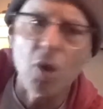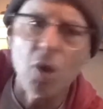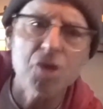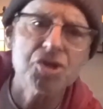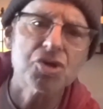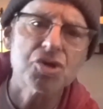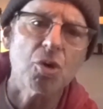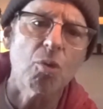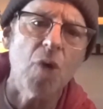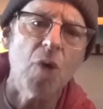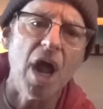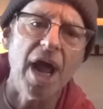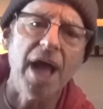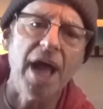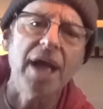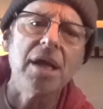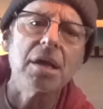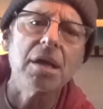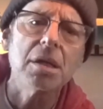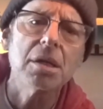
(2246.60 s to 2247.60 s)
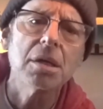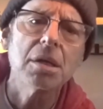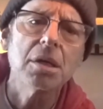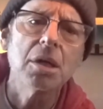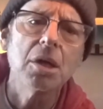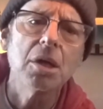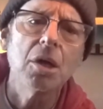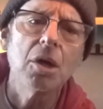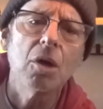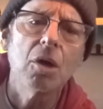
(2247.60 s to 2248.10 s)
a push away
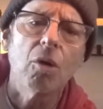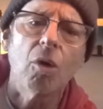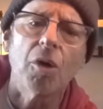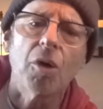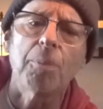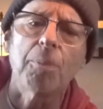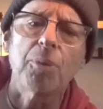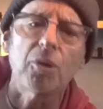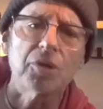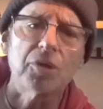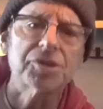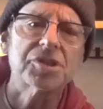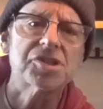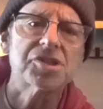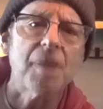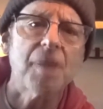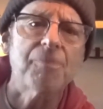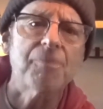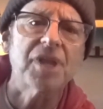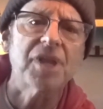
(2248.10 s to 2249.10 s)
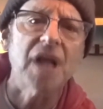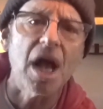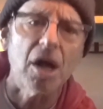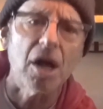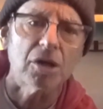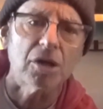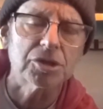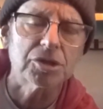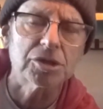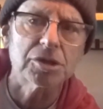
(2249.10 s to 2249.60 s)
or a pull to
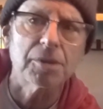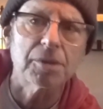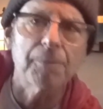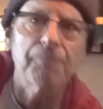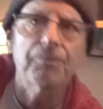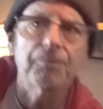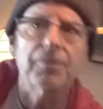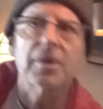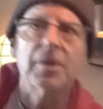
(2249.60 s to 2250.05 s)
something else?"